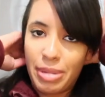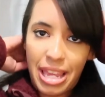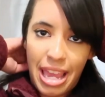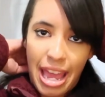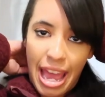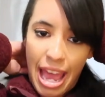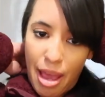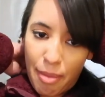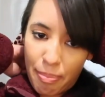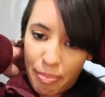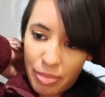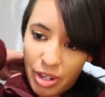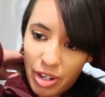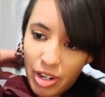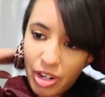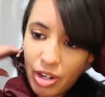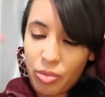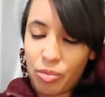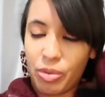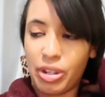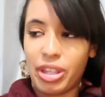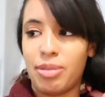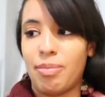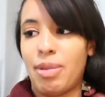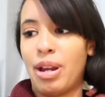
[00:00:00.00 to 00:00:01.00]
be happier
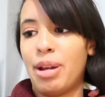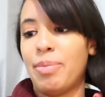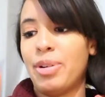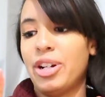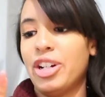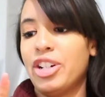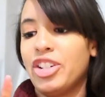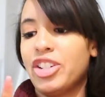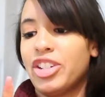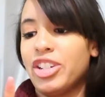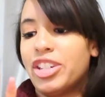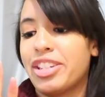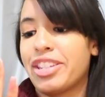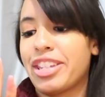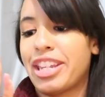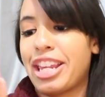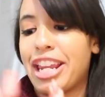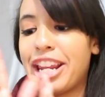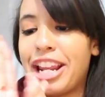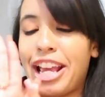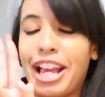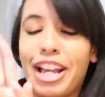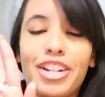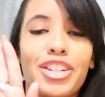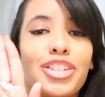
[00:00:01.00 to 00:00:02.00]
with my purchase
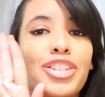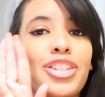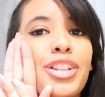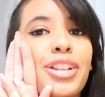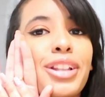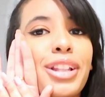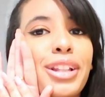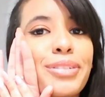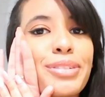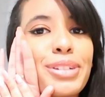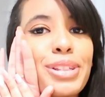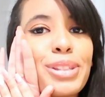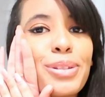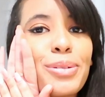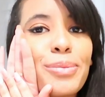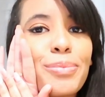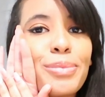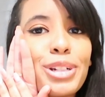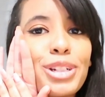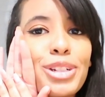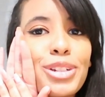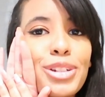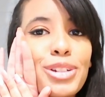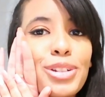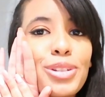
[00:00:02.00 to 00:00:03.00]
and I just love it so
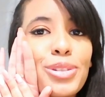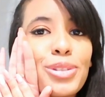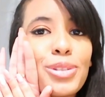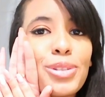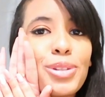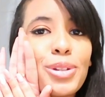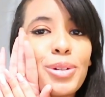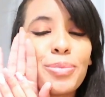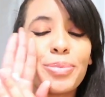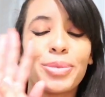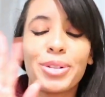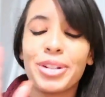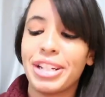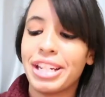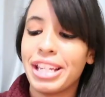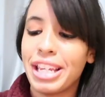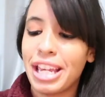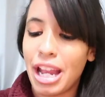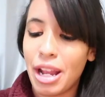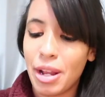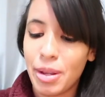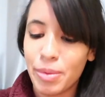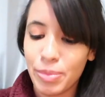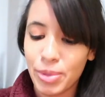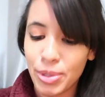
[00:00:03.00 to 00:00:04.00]
much it's so pretty
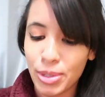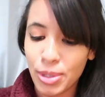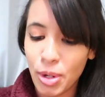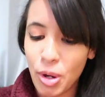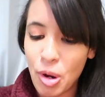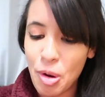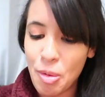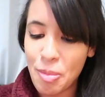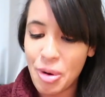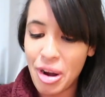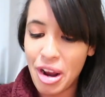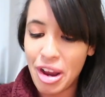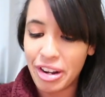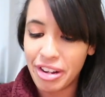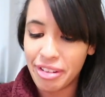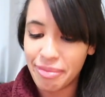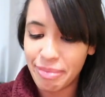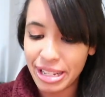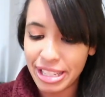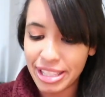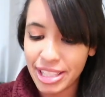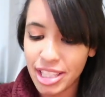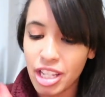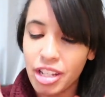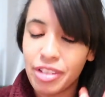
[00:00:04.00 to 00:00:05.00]
I am so proud of
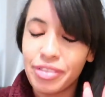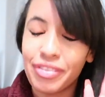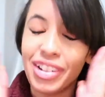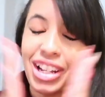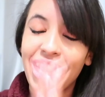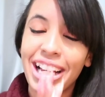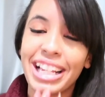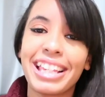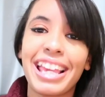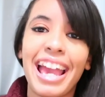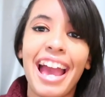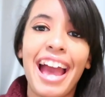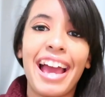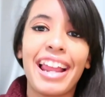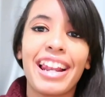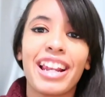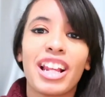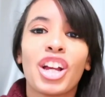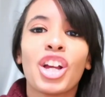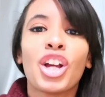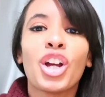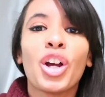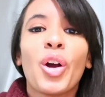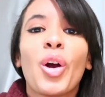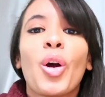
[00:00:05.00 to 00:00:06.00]
myself again
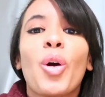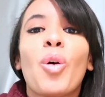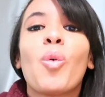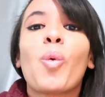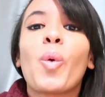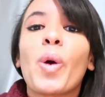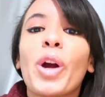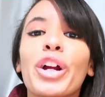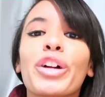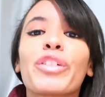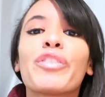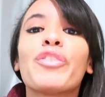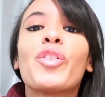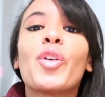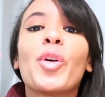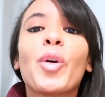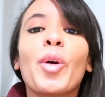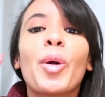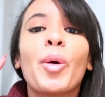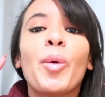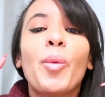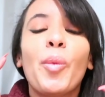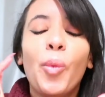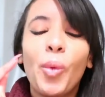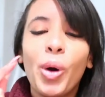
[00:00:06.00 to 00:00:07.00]
work
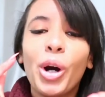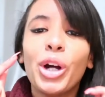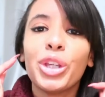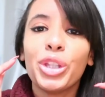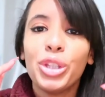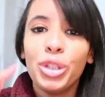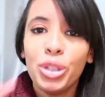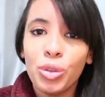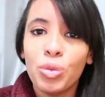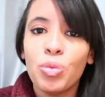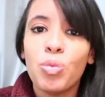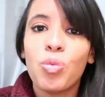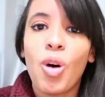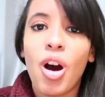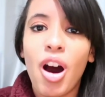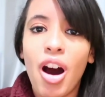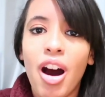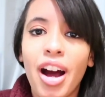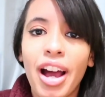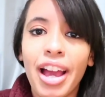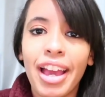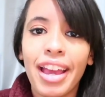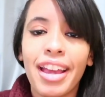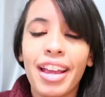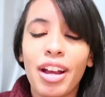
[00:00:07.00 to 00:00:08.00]
for what you
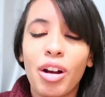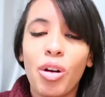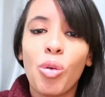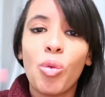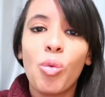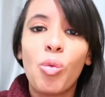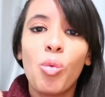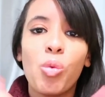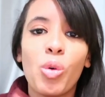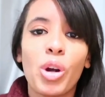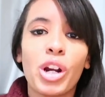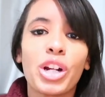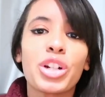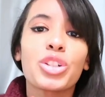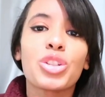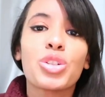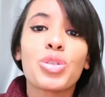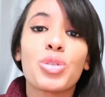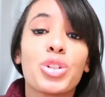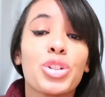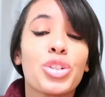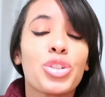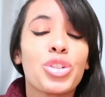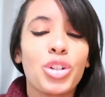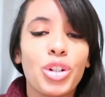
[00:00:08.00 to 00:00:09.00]
want work
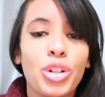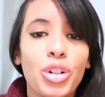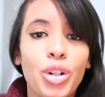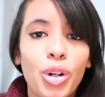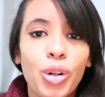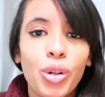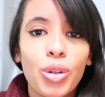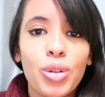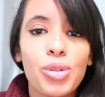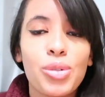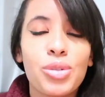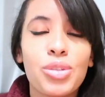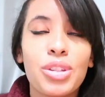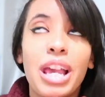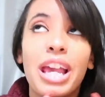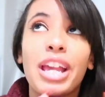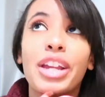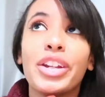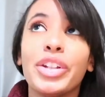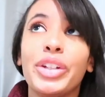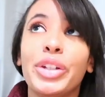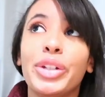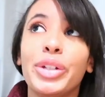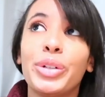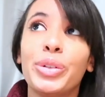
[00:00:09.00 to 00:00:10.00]
towards your goals
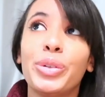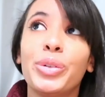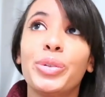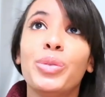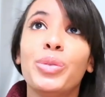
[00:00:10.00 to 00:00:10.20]
and you